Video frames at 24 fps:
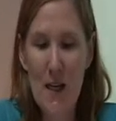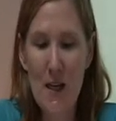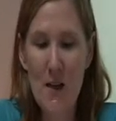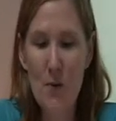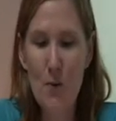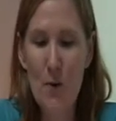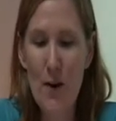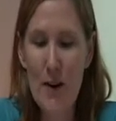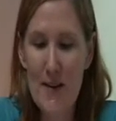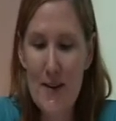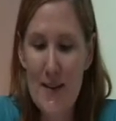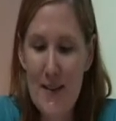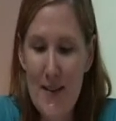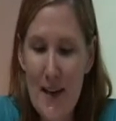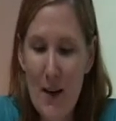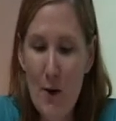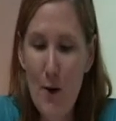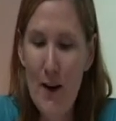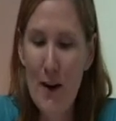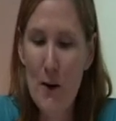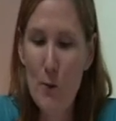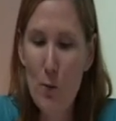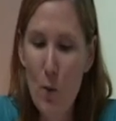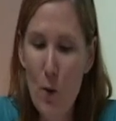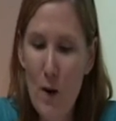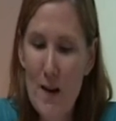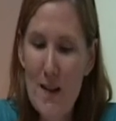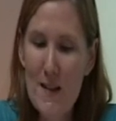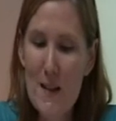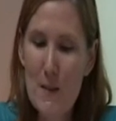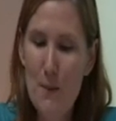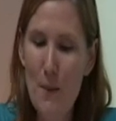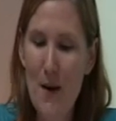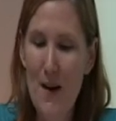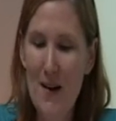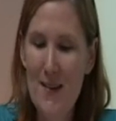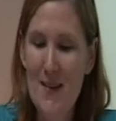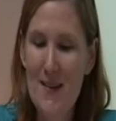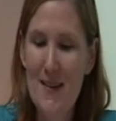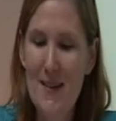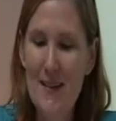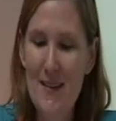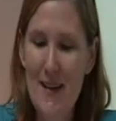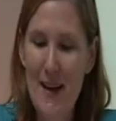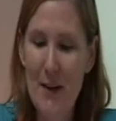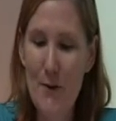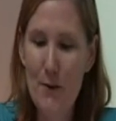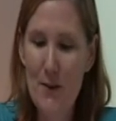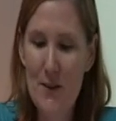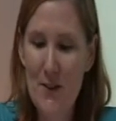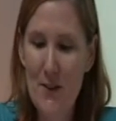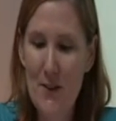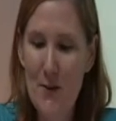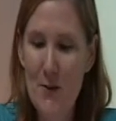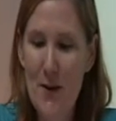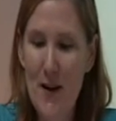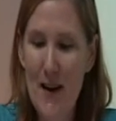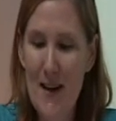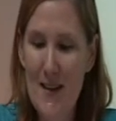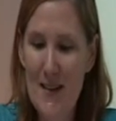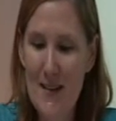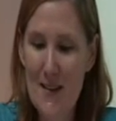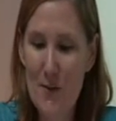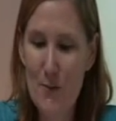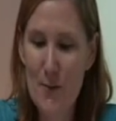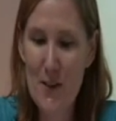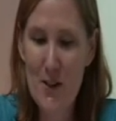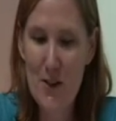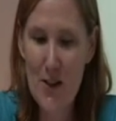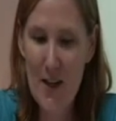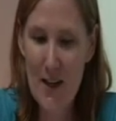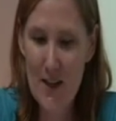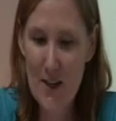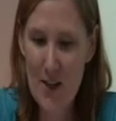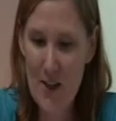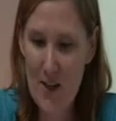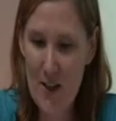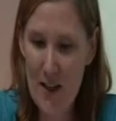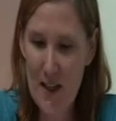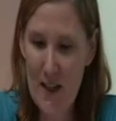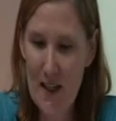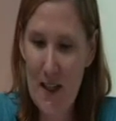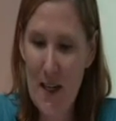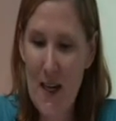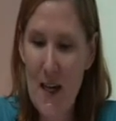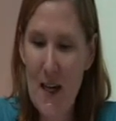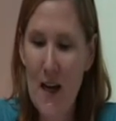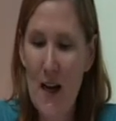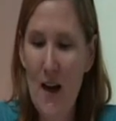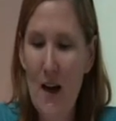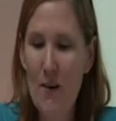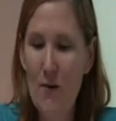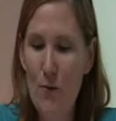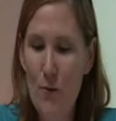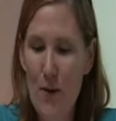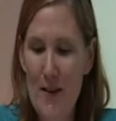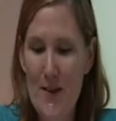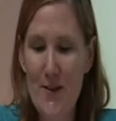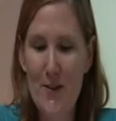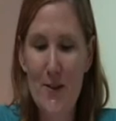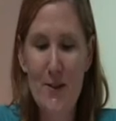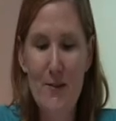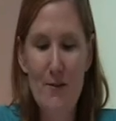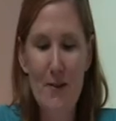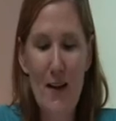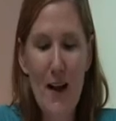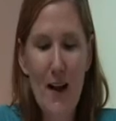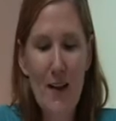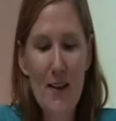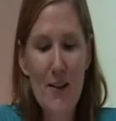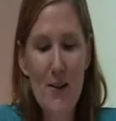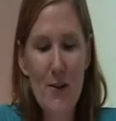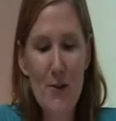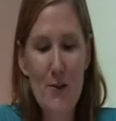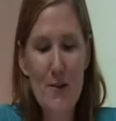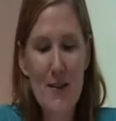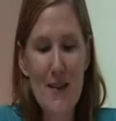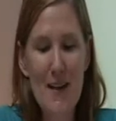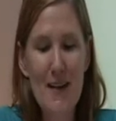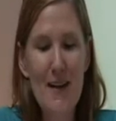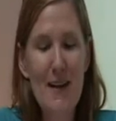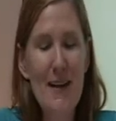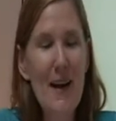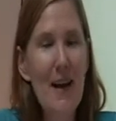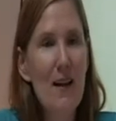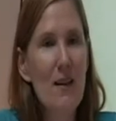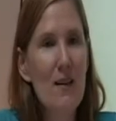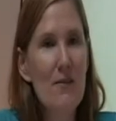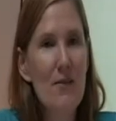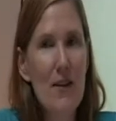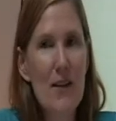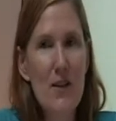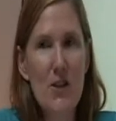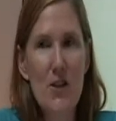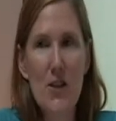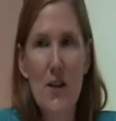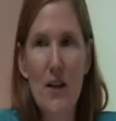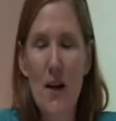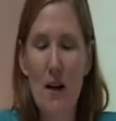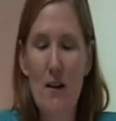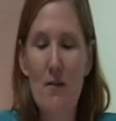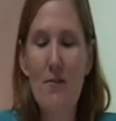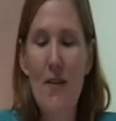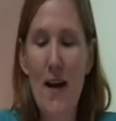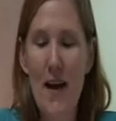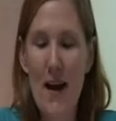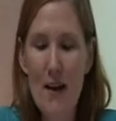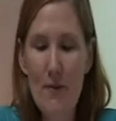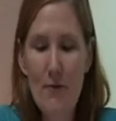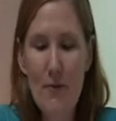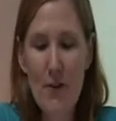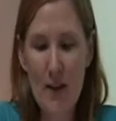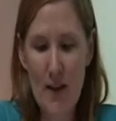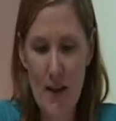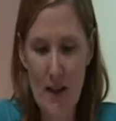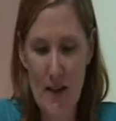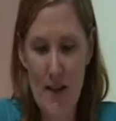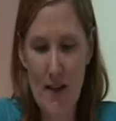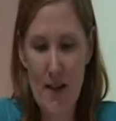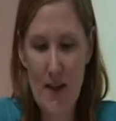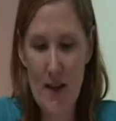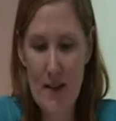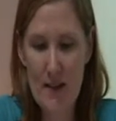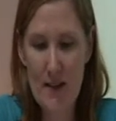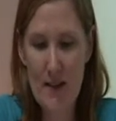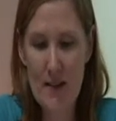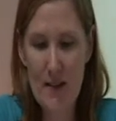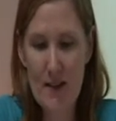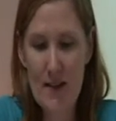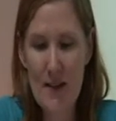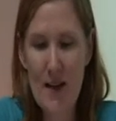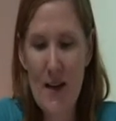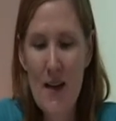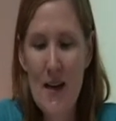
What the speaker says: Whereas Senghor had once posited negritude as a rejection of Western values and an elevation of Africanness,